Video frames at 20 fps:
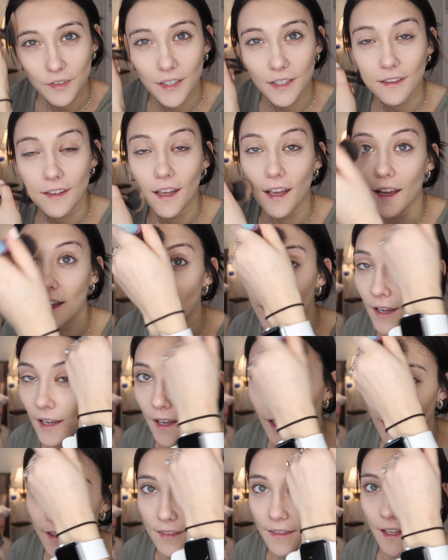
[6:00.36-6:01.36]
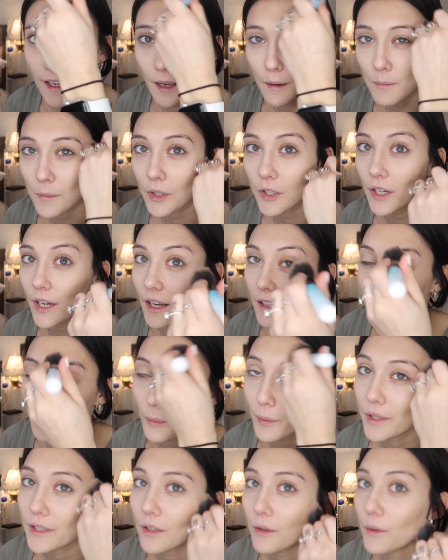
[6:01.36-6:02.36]
like that. And like I'm looking out the
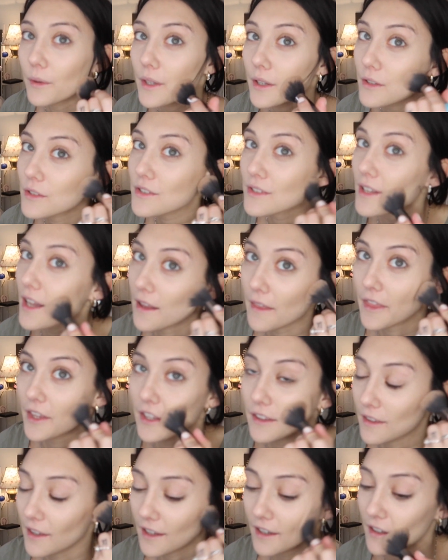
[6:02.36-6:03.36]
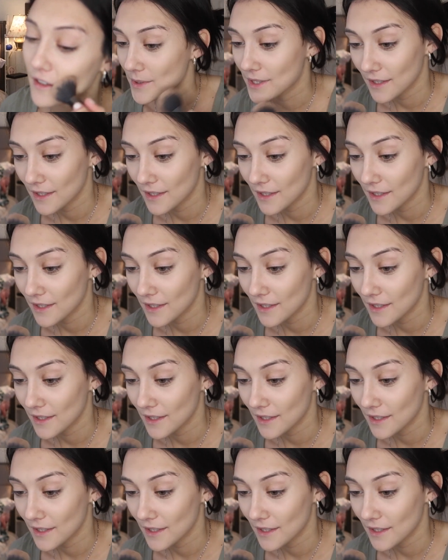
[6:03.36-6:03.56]
window and there's nothing there.